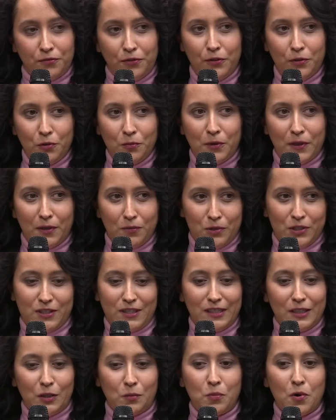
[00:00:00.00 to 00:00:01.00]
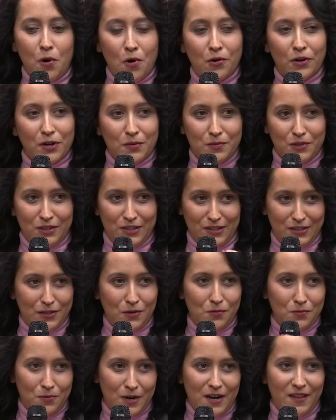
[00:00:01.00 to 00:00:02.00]
view, but there was a little Pokemon
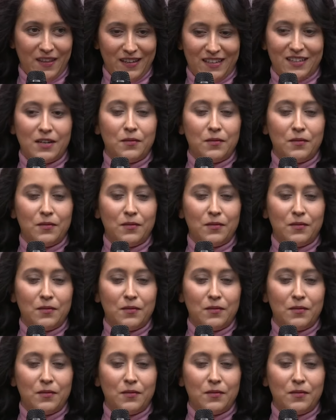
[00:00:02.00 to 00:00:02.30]
somewhere that